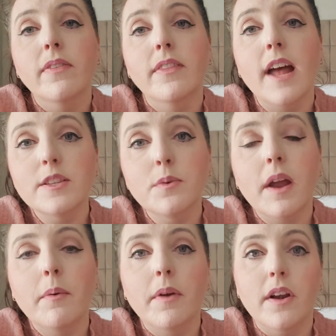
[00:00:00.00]
That's what
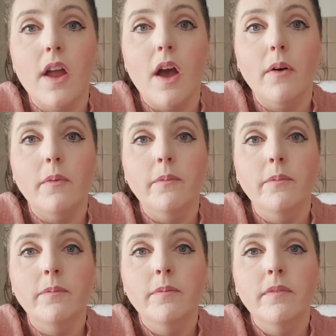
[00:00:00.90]
I want to know.
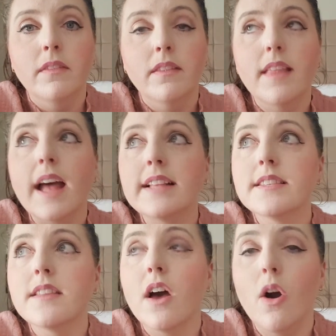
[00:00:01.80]
That's
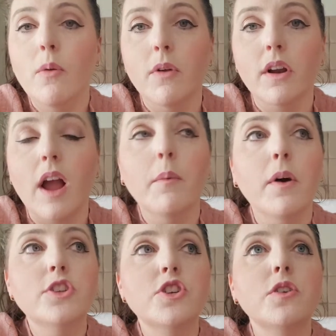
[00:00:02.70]
the homework. I
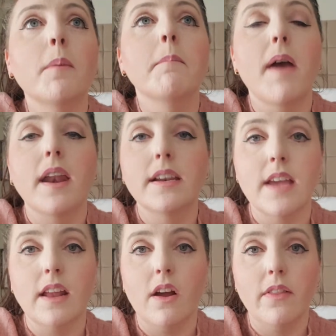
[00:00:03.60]
want you to
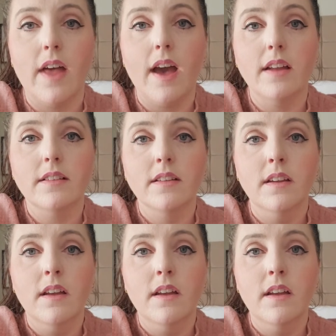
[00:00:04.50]
meditate on that.